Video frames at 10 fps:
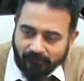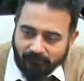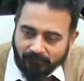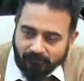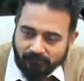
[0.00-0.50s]

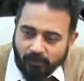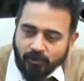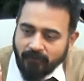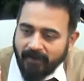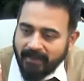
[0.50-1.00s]
mutual
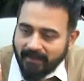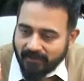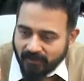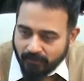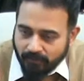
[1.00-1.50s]
fund
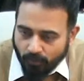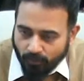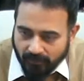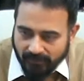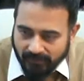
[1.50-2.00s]

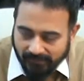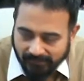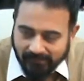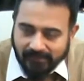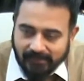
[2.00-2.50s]
distributors,
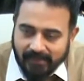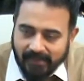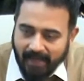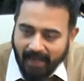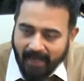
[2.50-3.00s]

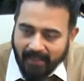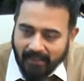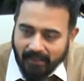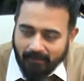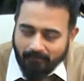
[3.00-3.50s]
and
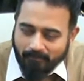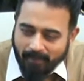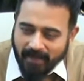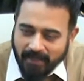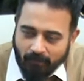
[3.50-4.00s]

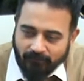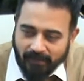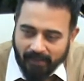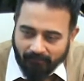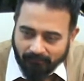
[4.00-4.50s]
many of
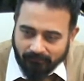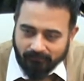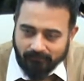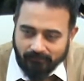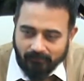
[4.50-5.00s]
them
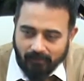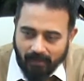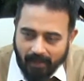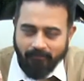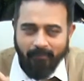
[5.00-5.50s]

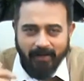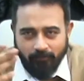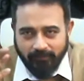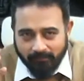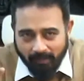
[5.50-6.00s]

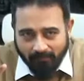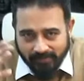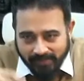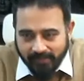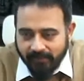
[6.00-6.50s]
I've
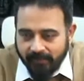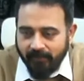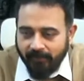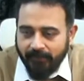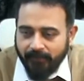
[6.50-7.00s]
seen
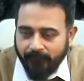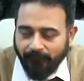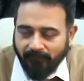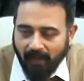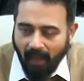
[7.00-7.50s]
here
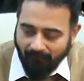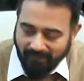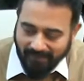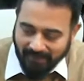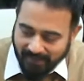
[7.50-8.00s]
have an
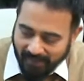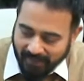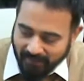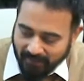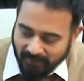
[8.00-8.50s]

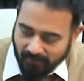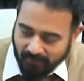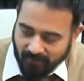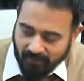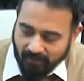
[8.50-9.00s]
intent
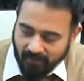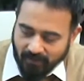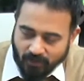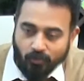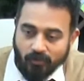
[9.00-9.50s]

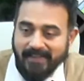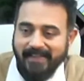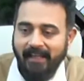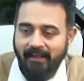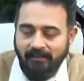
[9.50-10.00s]
to
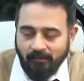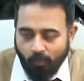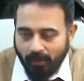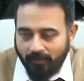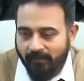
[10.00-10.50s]
sell
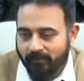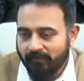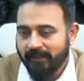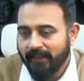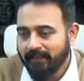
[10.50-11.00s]
whatever will
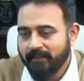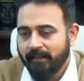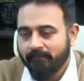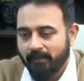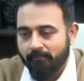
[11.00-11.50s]
get
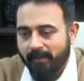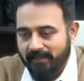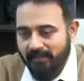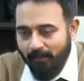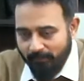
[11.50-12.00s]
them the
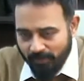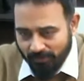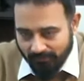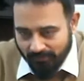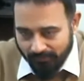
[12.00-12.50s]
best commissions.